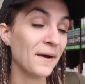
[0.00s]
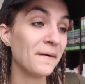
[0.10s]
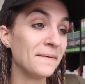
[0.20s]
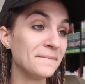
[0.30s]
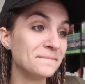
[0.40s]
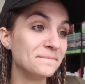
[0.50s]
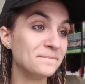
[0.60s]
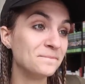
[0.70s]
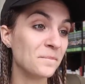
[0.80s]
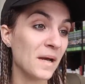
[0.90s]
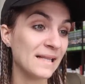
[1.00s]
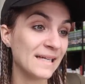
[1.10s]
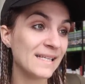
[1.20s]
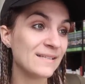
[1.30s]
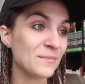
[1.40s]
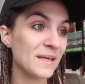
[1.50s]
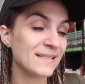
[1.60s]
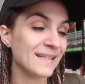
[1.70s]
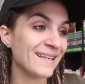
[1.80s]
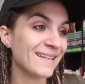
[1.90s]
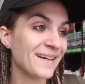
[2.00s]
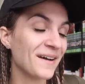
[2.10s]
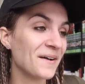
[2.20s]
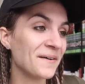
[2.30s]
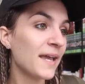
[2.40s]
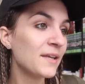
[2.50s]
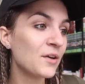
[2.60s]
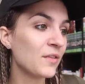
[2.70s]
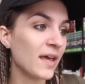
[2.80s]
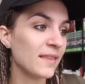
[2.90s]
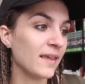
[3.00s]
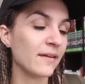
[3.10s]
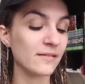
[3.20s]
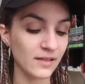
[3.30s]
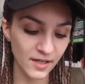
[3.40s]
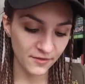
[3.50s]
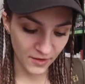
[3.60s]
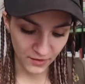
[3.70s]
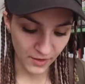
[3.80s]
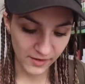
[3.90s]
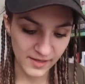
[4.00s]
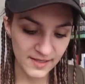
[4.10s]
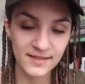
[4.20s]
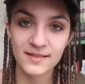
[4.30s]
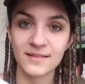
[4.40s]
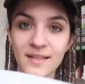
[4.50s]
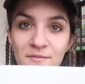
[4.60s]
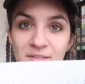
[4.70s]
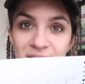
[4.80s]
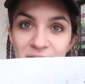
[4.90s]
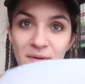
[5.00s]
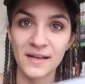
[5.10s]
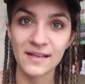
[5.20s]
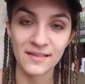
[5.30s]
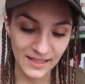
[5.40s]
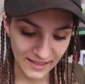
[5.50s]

A lady is amazing. I know that there are a lot of other artists, everything is writing in